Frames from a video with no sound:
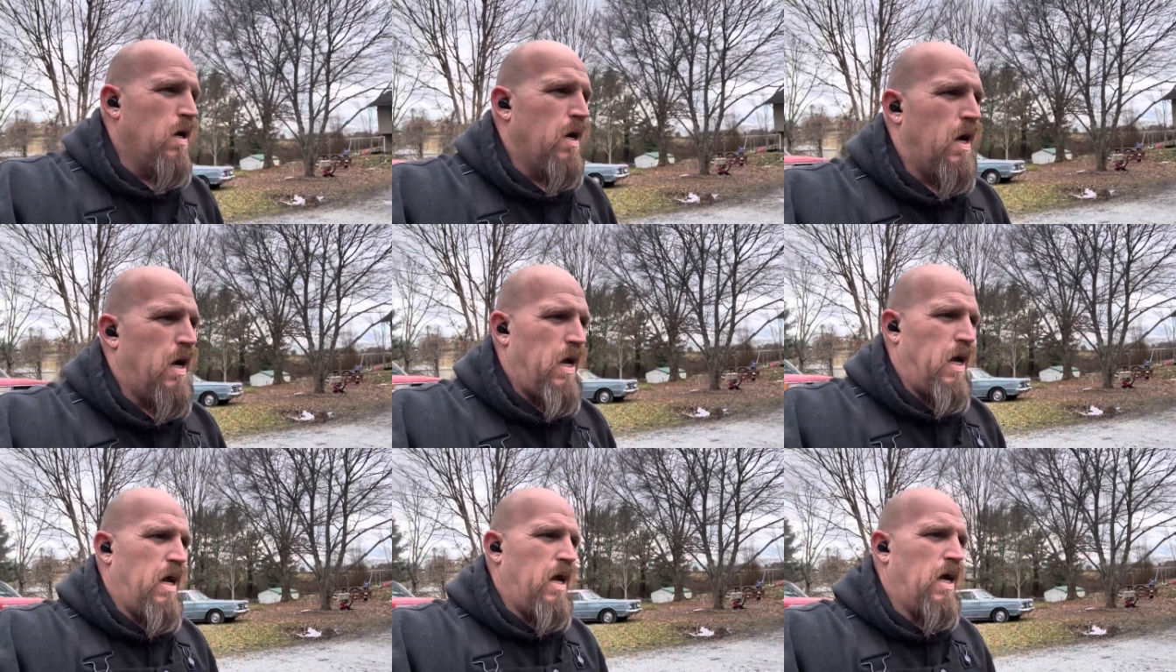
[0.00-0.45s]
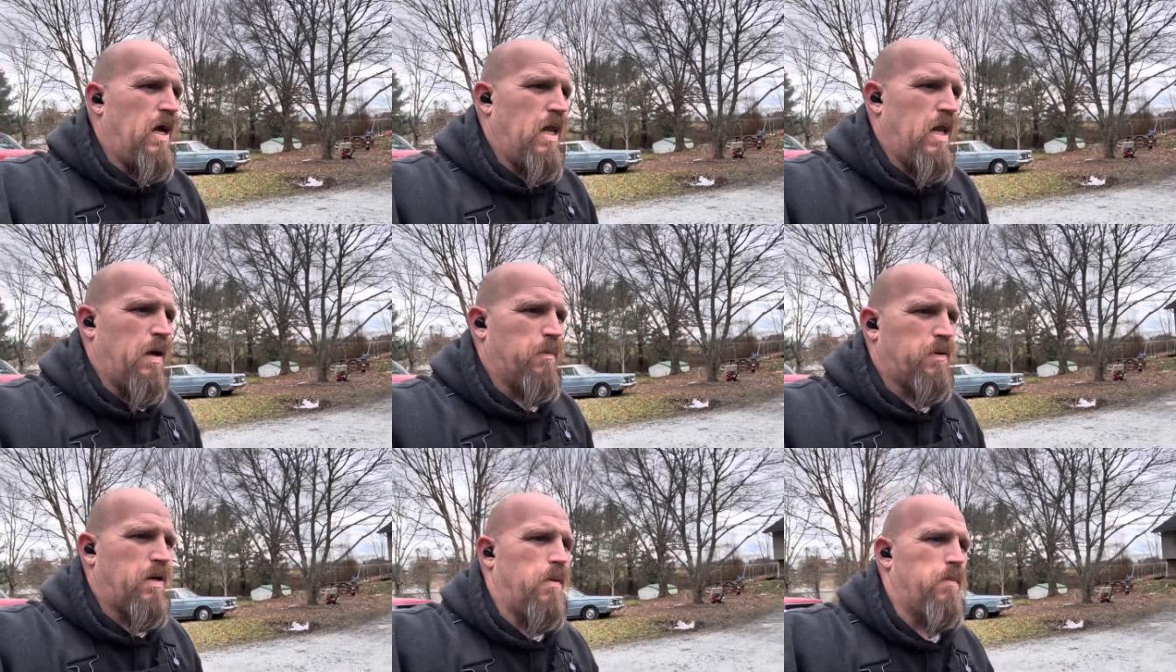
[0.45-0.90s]
and
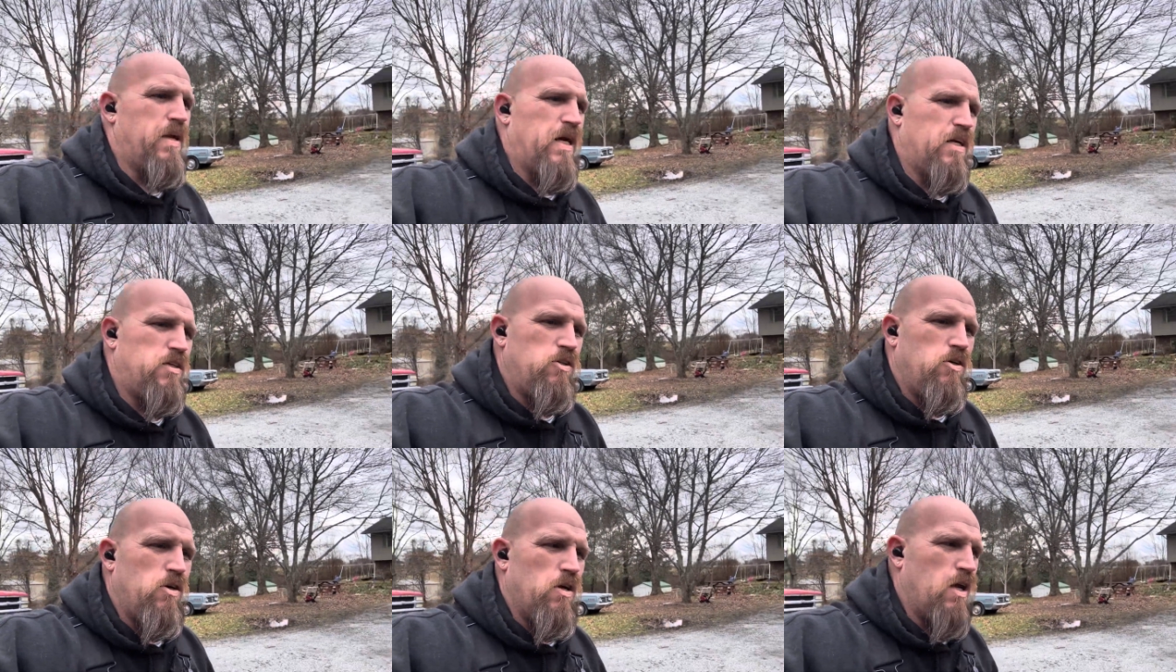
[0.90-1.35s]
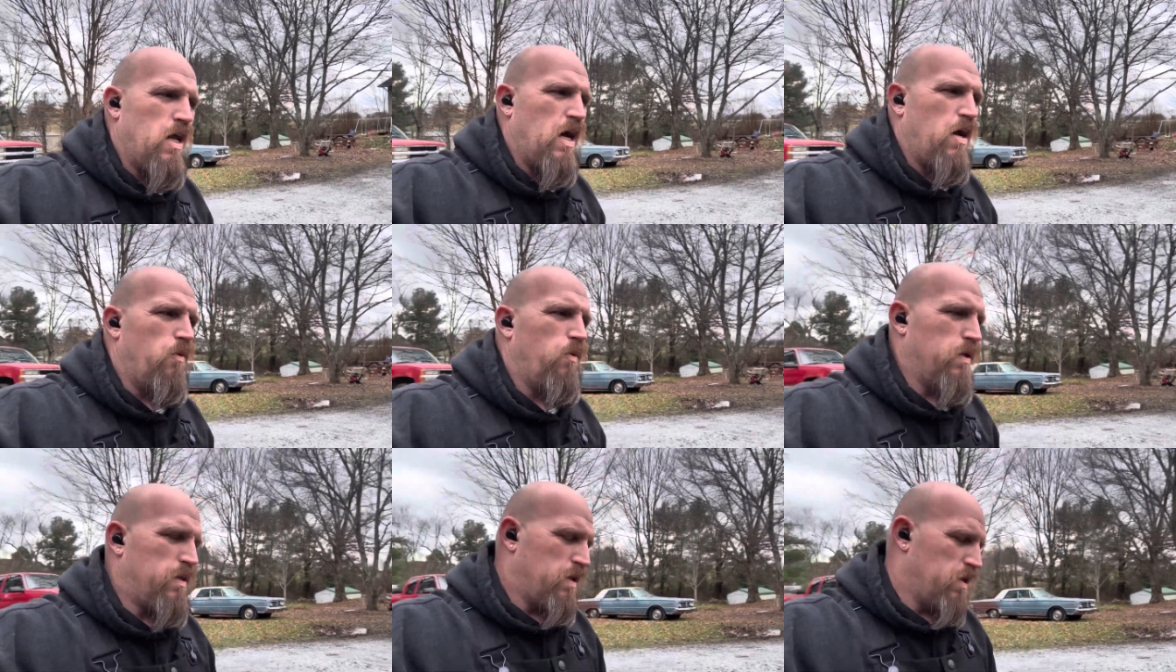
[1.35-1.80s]
I'm coming at you today
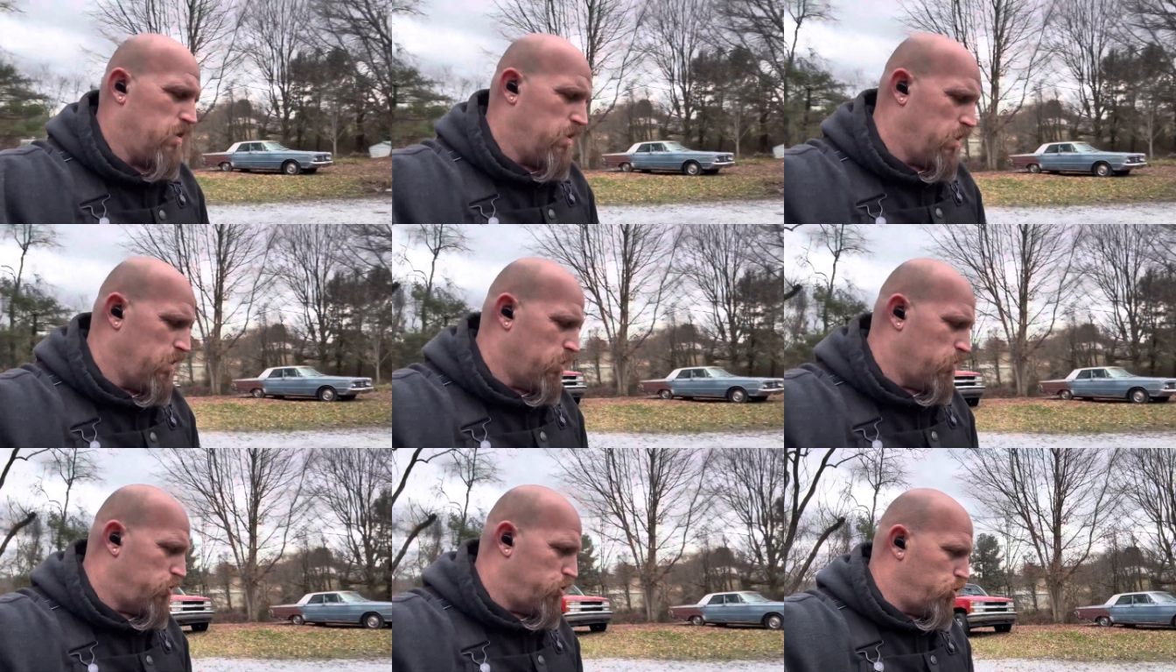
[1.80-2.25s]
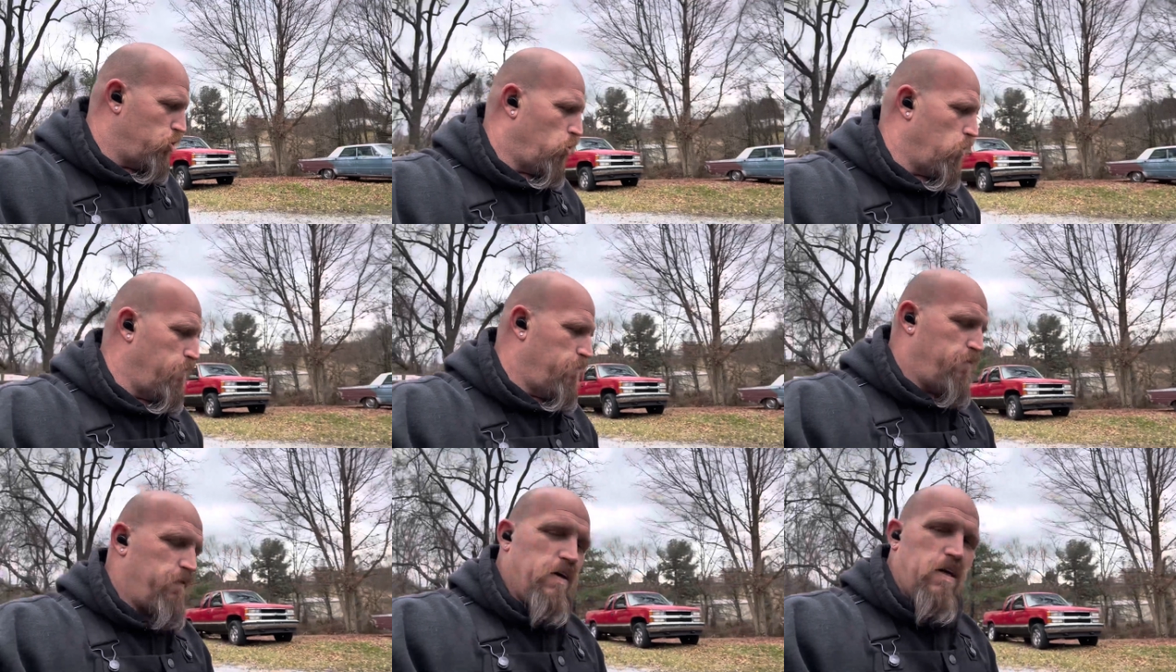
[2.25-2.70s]
with another
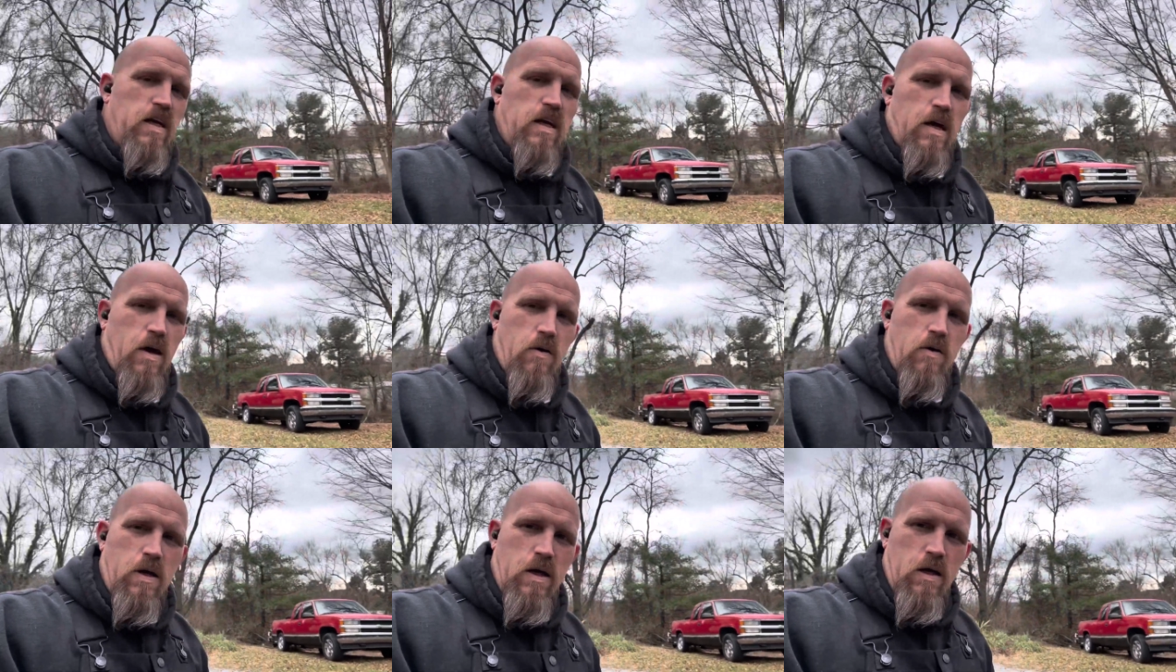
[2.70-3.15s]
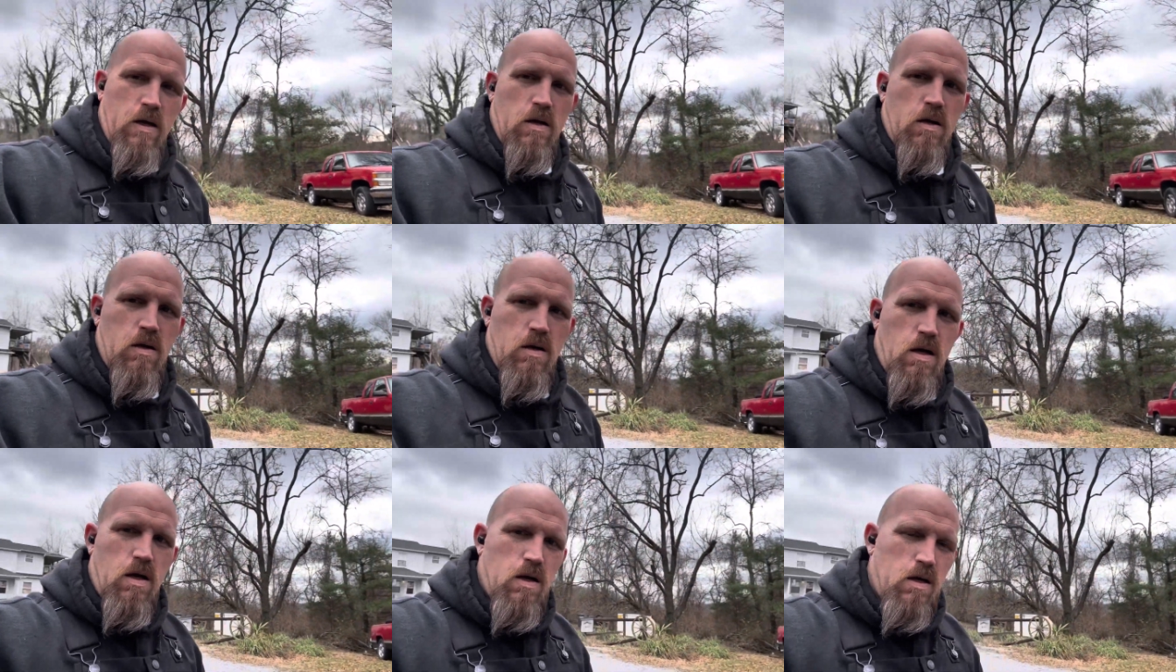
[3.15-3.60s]
short video
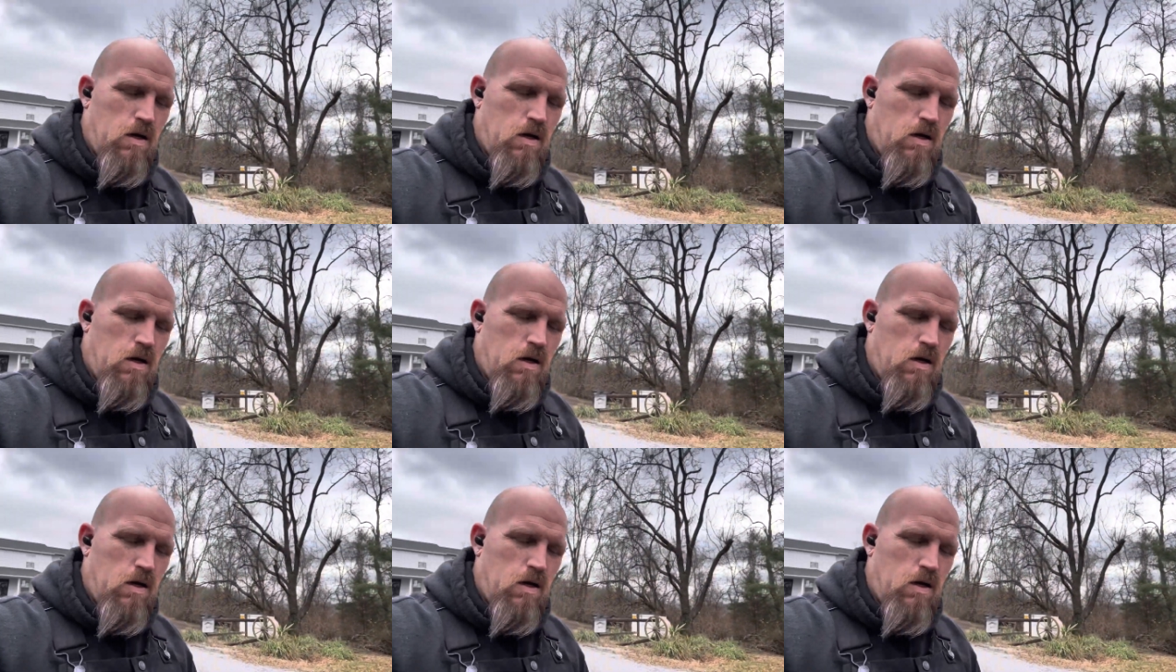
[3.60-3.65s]
here.